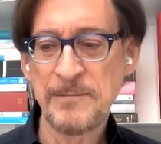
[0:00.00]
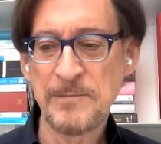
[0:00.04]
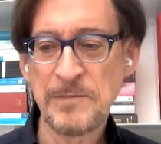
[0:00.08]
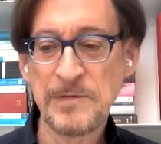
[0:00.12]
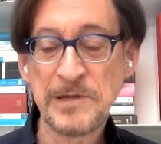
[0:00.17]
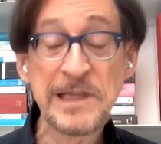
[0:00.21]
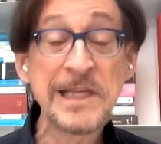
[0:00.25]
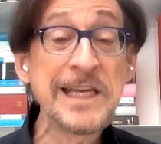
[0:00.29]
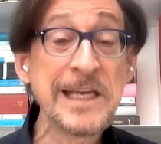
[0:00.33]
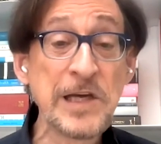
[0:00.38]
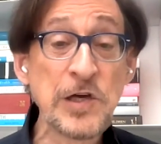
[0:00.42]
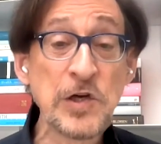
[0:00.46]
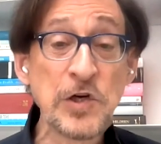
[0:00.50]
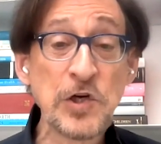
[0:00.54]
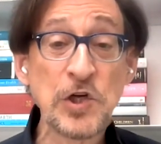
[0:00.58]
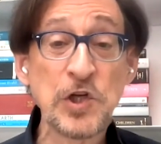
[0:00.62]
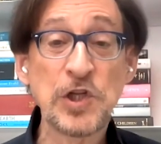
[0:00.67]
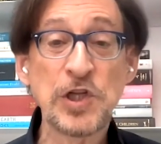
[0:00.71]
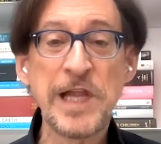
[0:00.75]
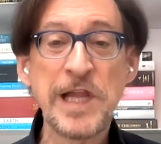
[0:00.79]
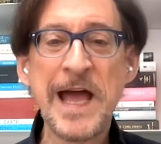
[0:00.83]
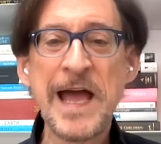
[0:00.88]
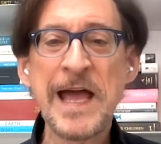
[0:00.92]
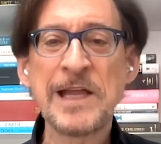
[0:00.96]

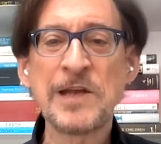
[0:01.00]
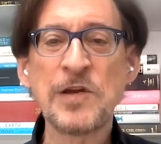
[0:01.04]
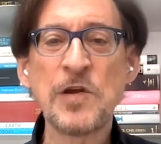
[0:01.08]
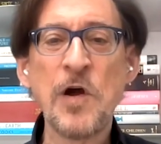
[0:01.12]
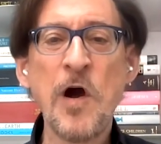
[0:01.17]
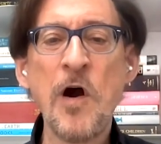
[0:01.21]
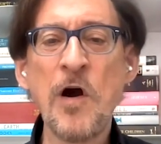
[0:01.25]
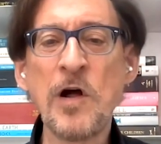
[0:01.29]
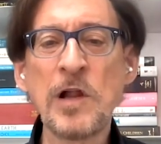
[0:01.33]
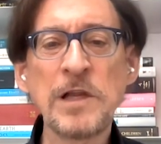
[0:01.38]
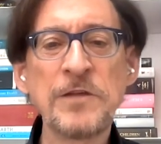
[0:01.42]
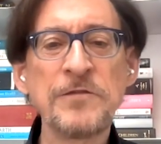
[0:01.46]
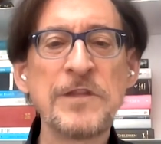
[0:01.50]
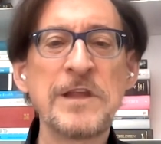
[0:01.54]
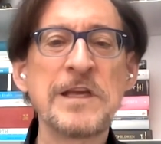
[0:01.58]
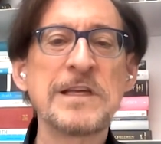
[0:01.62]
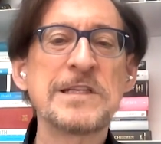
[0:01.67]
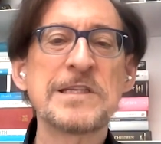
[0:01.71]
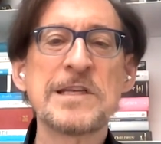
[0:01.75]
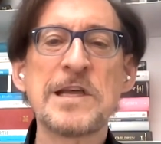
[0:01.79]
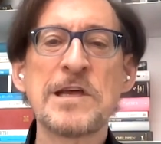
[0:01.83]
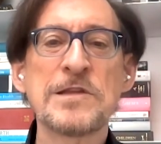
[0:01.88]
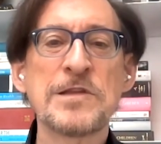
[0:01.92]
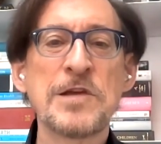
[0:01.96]
legal and all of the
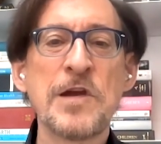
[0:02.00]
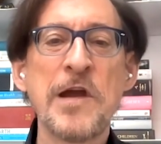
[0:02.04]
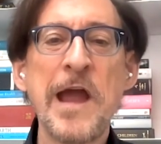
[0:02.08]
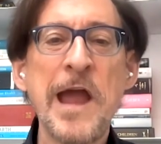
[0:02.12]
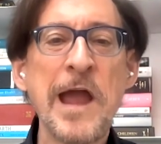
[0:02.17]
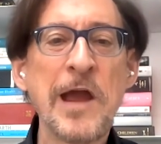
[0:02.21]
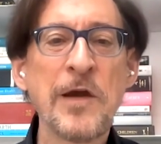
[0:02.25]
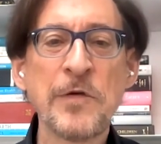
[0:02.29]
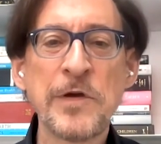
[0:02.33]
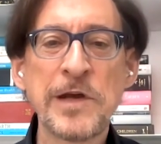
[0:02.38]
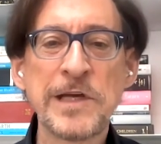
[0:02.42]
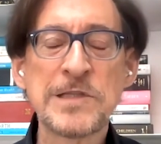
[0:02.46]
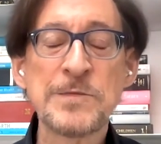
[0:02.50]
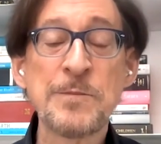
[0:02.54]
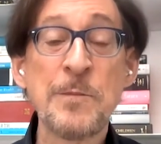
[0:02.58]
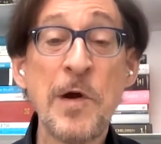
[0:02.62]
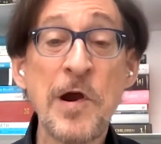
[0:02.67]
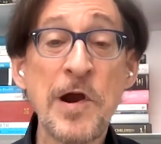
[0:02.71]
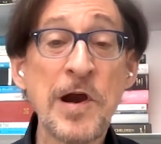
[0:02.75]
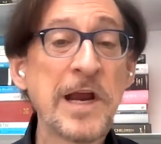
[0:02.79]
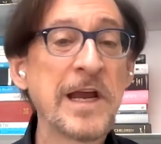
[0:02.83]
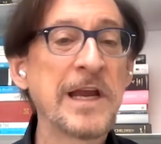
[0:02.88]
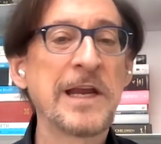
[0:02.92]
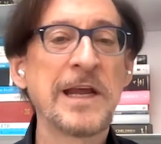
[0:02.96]
other areas,
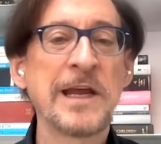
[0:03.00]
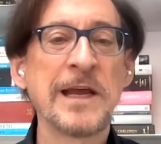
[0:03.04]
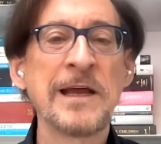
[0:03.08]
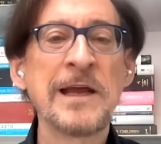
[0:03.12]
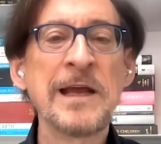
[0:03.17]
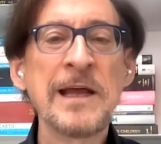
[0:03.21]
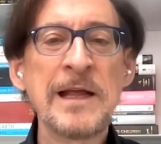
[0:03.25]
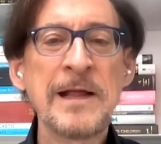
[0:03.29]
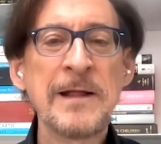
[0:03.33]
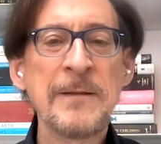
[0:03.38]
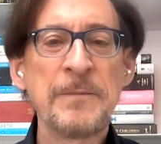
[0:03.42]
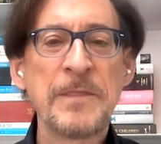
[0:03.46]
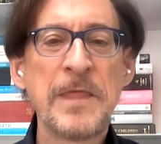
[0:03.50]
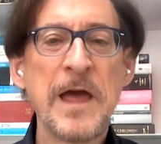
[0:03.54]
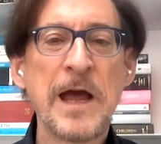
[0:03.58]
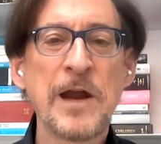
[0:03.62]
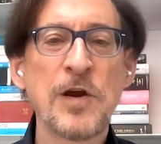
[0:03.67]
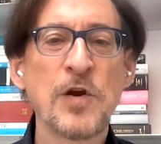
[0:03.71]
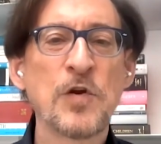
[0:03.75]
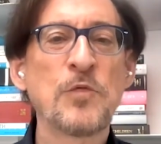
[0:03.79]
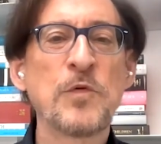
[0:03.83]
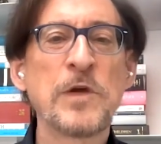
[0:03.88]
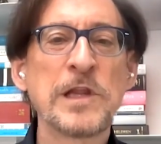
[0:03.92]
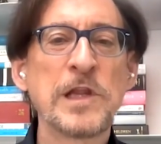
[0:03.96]
marketing that
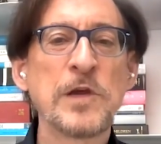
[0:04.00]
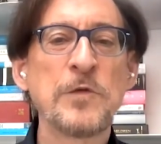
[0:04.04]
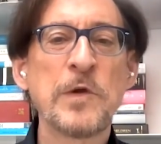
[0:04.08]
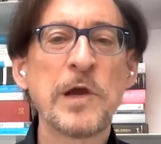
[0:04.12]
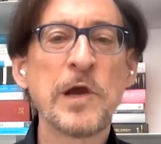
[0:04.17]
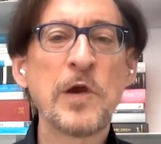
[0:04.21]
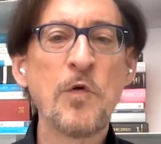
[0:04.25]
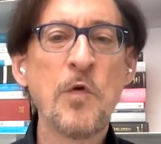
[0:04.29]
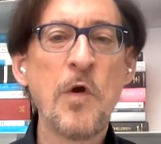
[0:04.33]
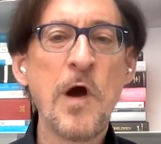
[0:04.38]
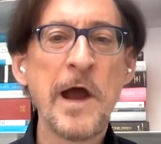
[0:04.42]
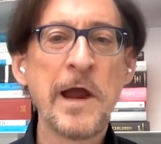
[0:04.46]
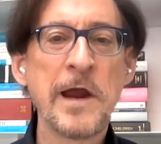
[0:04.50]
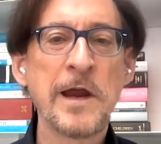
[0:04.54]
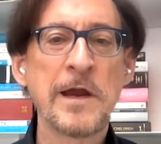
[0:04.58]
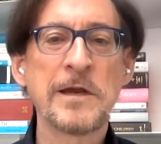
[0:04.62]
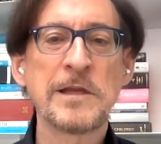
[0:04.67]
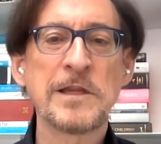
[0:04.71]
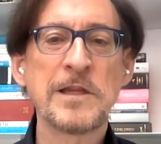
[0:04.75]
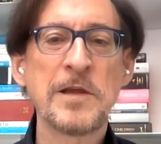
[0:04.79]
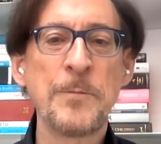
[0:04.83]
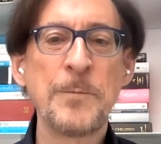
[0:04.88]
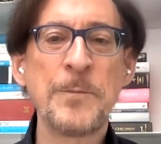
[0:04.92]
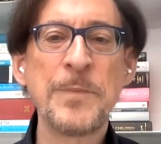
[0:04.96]
are really required
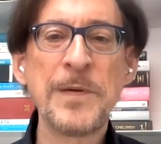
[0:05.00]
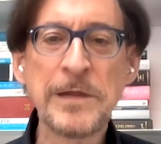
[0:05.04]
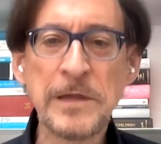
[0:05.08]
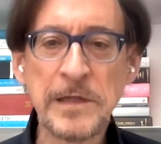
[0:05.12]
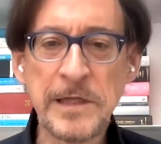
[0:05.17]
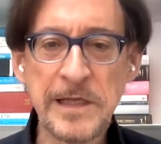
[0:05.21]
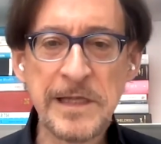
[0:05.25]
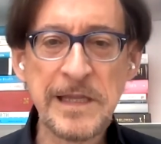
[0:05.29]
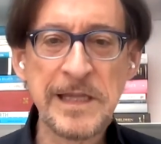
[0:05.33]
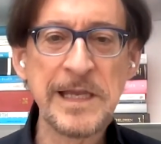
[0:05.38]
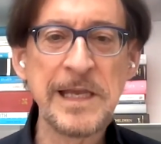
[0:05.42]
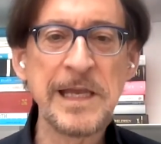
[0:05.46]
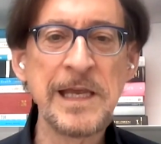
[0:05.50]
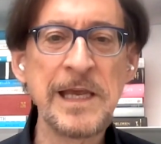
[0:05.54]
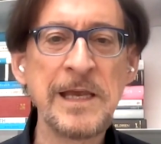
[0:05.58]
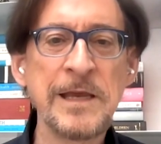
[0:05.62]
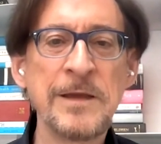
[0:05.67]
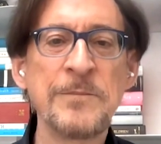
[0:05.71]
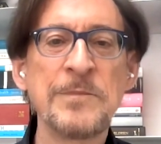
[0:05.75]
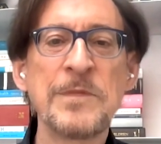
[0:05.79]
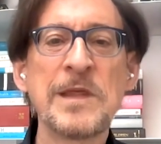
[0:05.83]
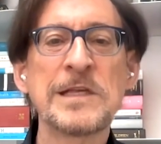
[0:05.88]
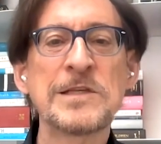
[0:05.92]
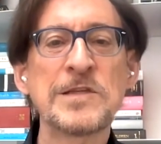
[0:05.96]
to build a team
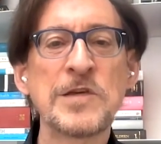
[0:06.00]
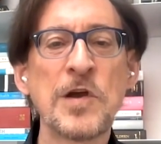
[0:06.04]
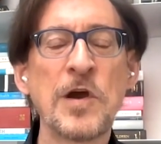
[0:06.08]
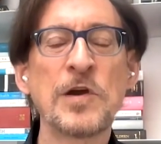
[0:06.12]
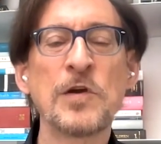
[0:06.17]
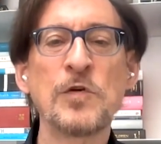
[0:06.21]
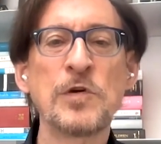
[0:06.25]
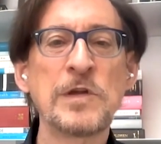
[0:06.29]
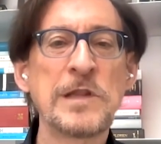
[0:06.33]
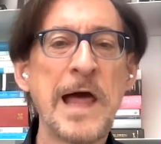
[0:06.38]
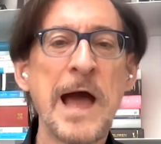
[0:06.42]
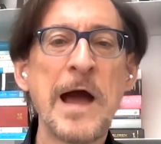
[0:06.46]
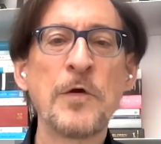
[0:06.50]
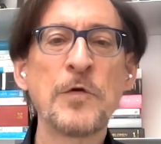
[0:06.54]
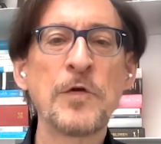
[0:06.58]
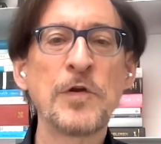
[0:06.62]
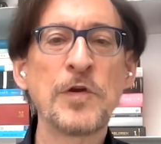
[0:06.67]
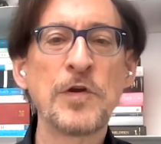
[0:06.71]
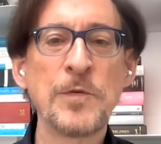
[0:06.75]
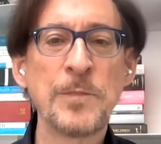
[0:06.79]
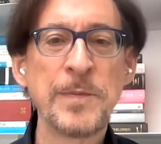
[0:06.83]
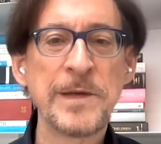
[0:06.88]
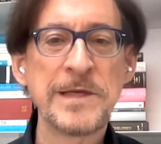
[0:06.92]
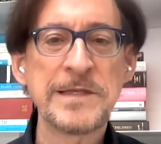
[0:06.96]
that's going to allow you to
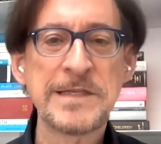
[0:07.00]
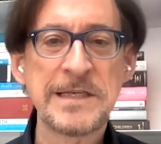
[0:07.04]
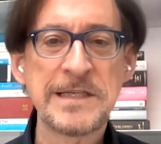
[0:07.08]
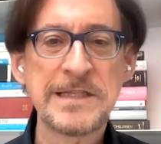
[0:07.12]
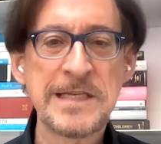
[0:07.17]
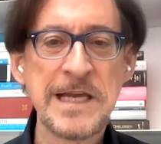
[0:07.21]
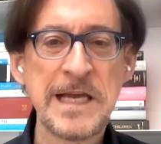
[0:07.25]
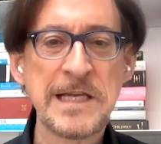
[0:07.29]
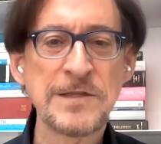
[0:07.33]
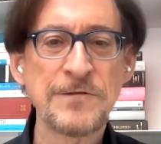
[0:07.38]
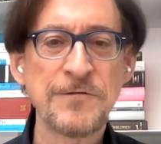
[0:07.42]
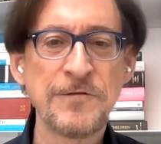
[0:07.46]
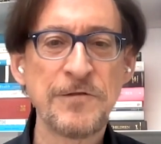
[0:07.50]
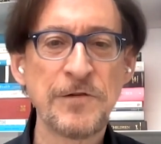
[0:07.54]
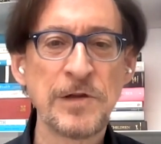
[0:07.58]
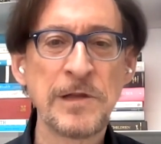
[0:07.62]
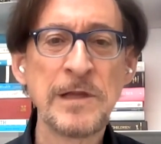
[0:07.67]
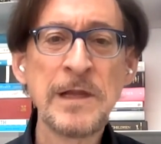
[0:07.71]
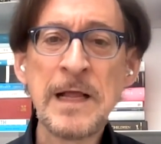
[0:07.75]
be successful